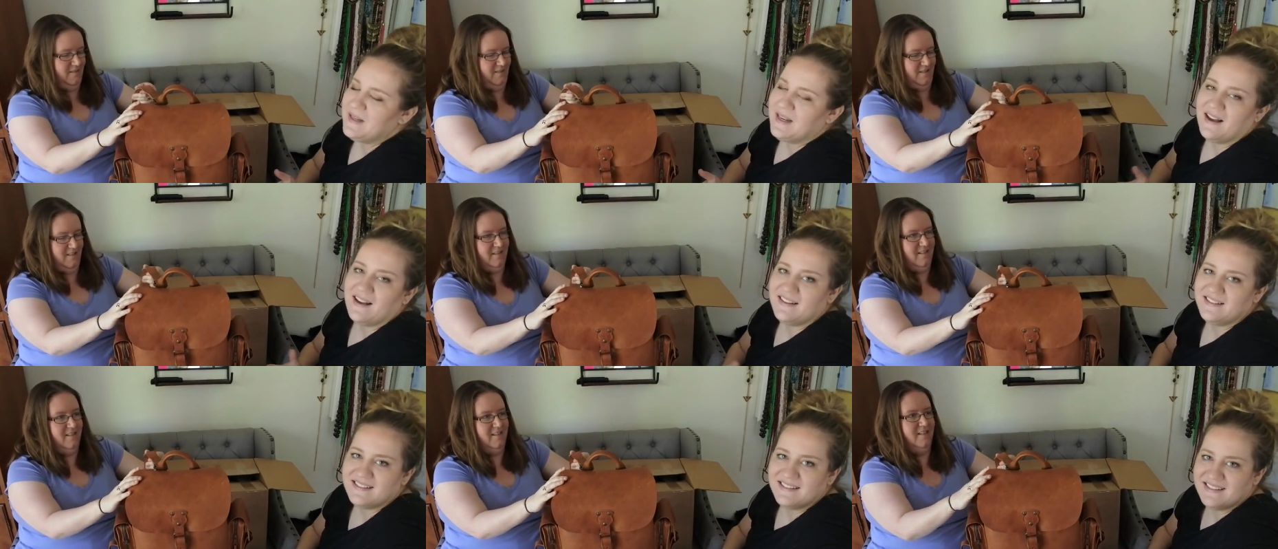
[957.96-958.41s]

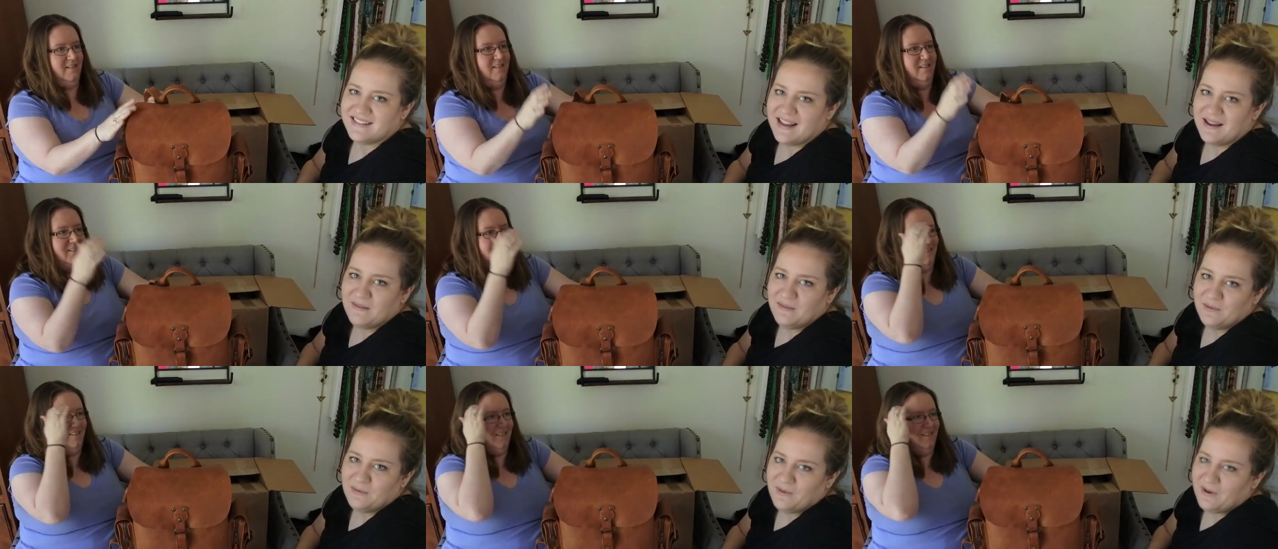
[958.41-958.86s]
Speaker 1: because.
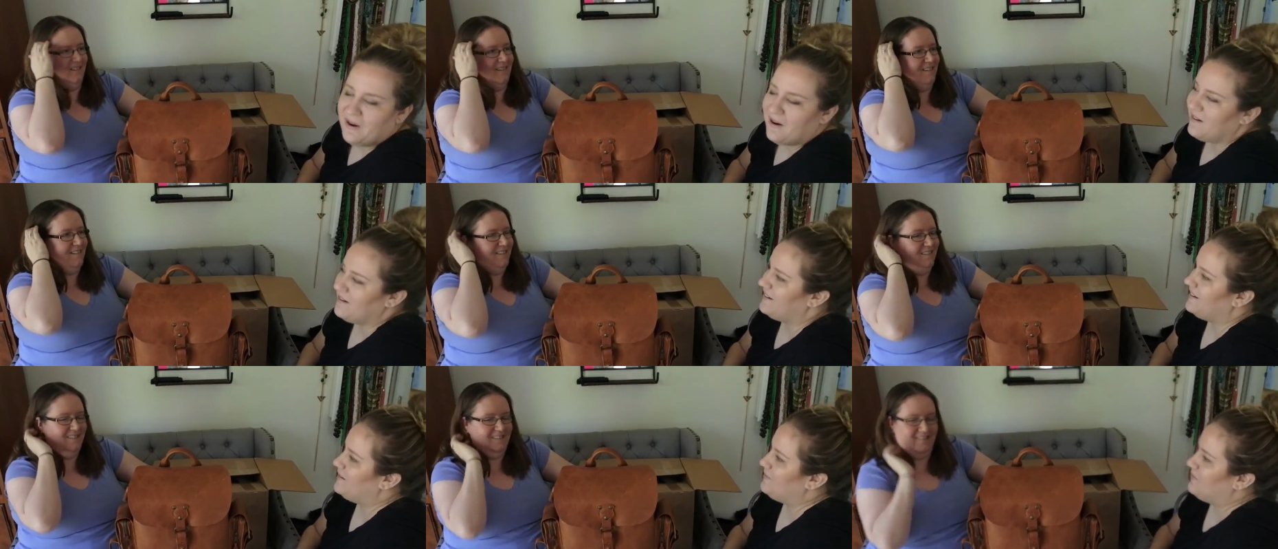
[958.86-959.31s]
I mean, we're
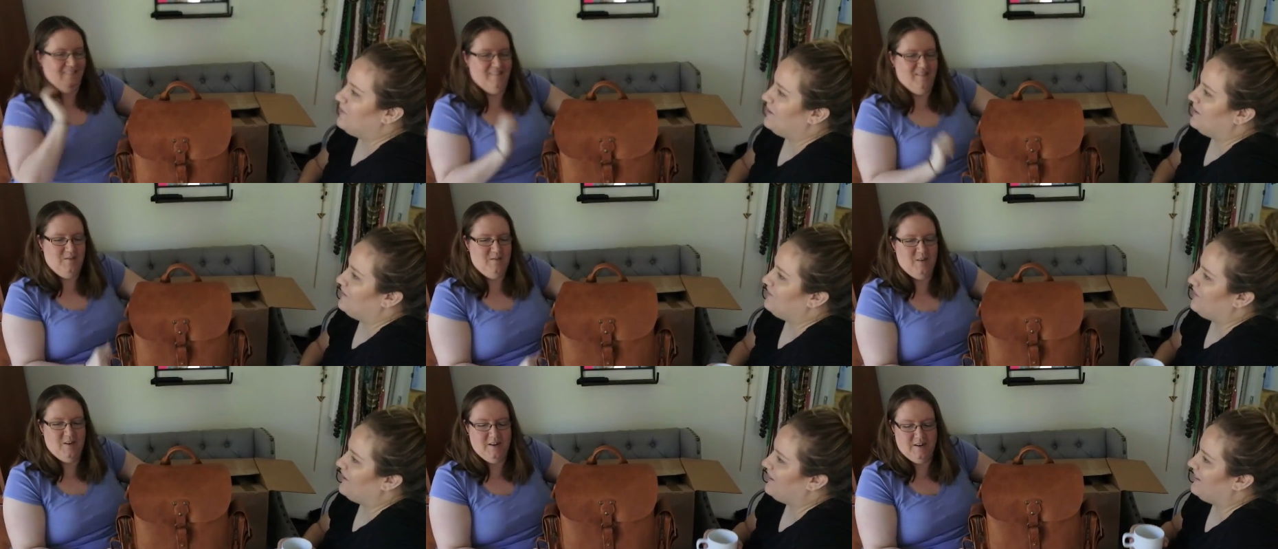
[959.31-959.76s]
already in the
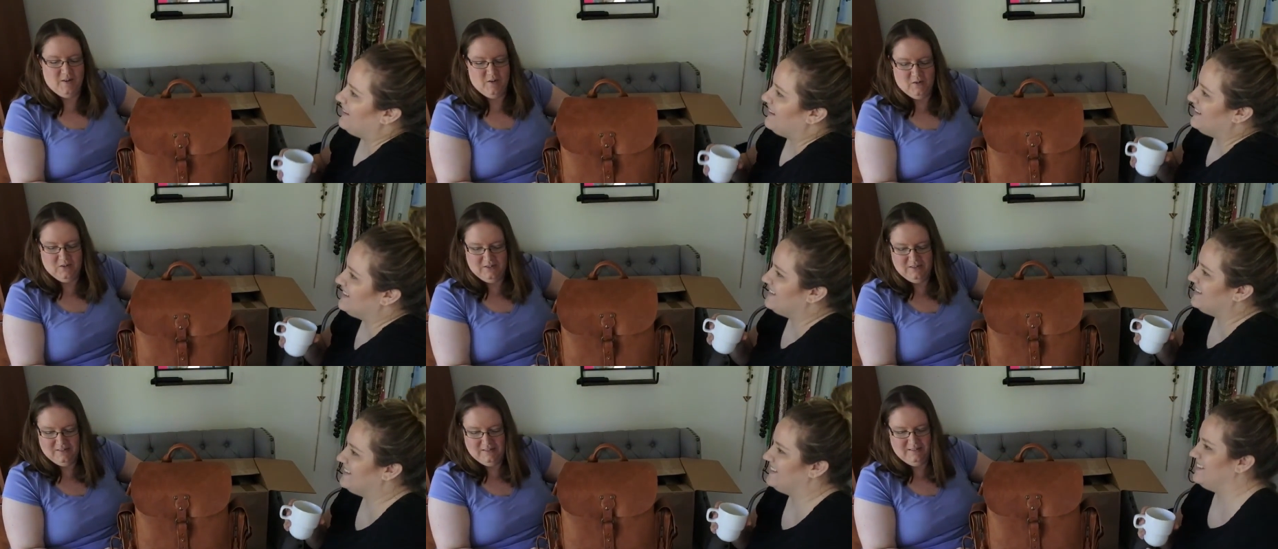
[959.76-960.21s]
middle of Very
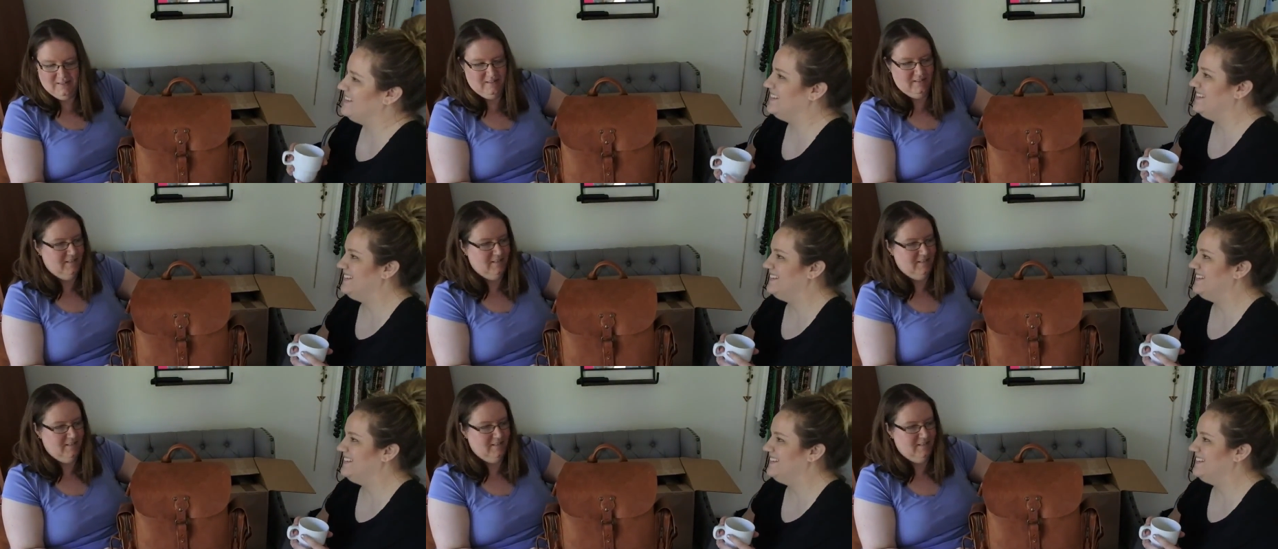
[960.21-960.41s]
cool. this.